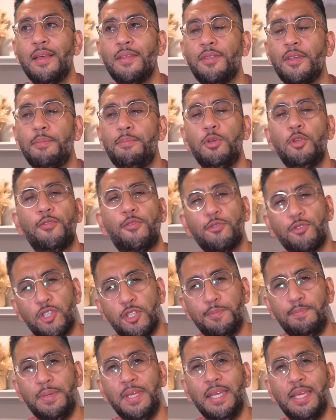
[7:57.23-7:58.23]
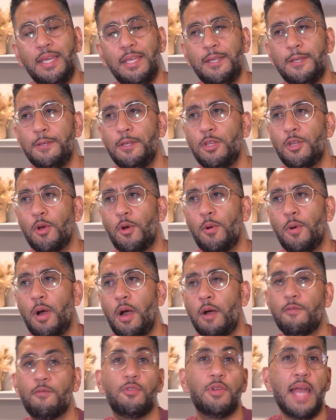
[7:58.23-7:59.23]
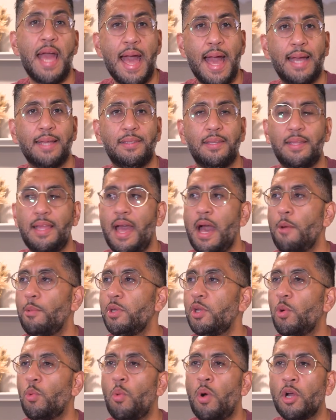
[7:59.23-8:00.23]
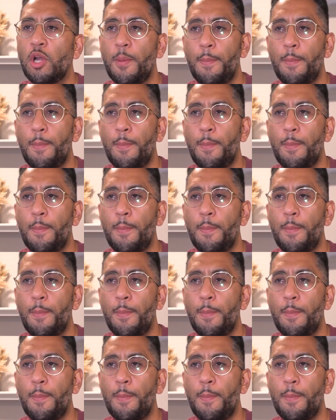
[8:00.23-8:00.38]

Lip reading: the beautiful speed, you know, of React and how we don't want